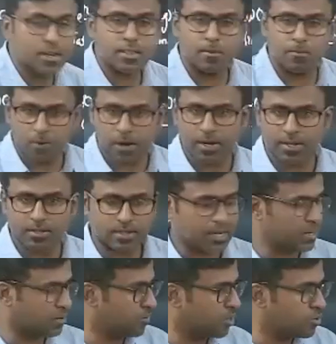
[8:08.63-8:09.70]
the point is
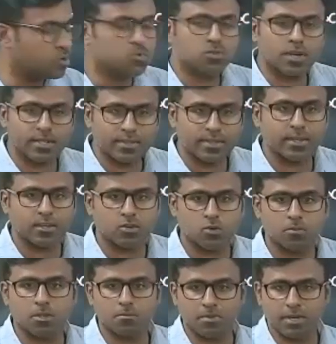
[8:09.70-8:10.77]
that we usually think
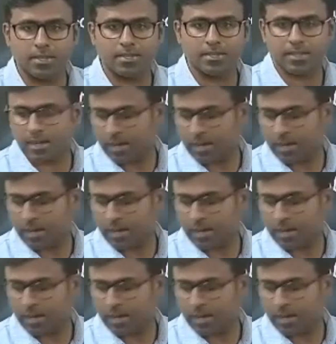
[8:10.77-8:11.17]
human beings